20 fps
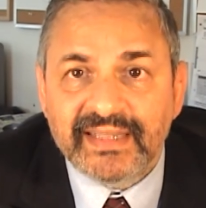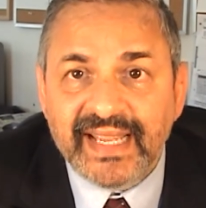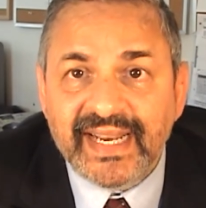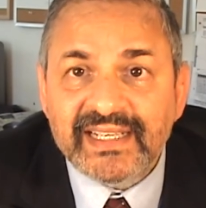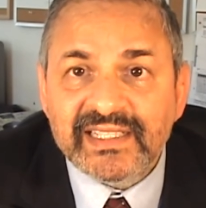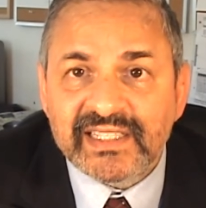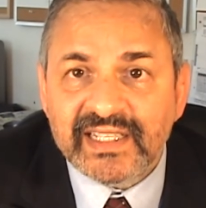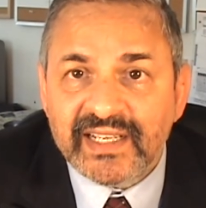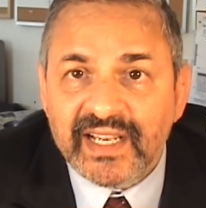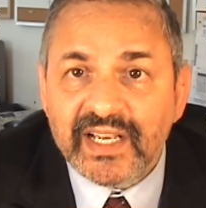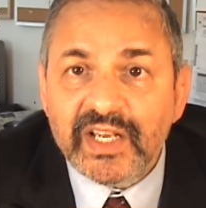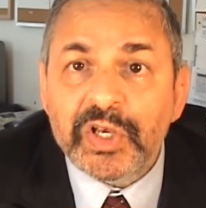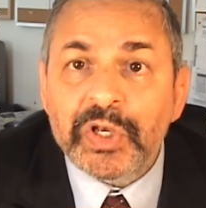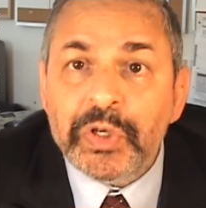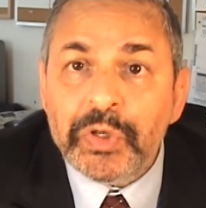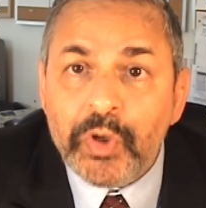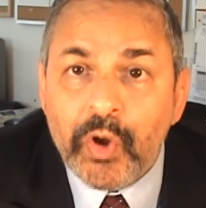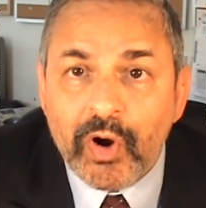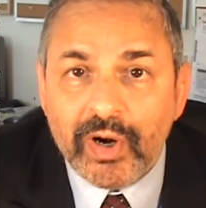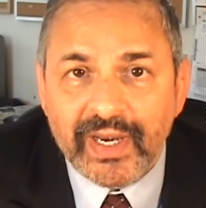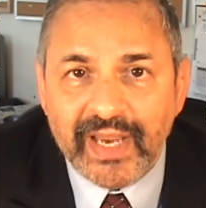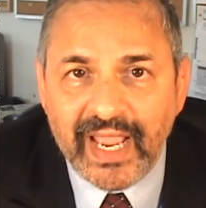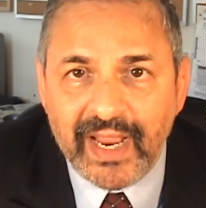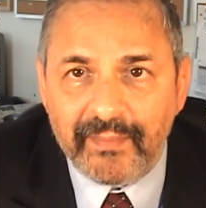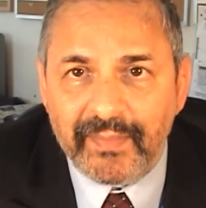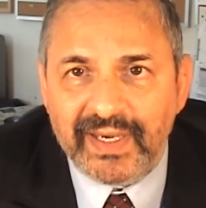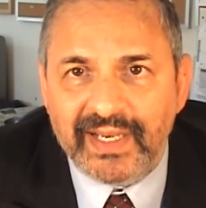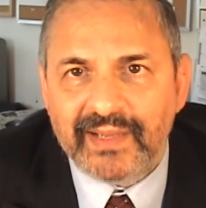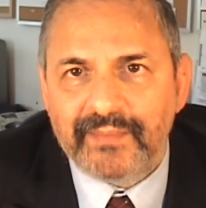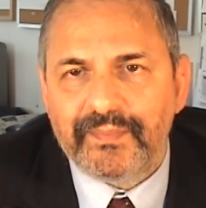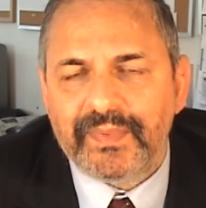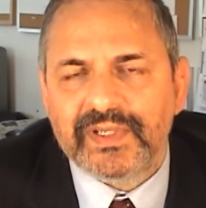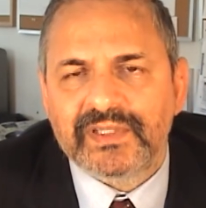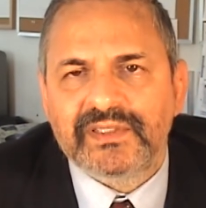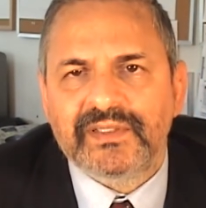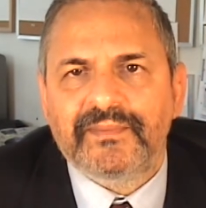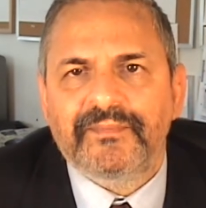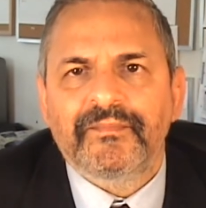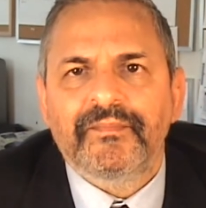That's in a non-diabetic person.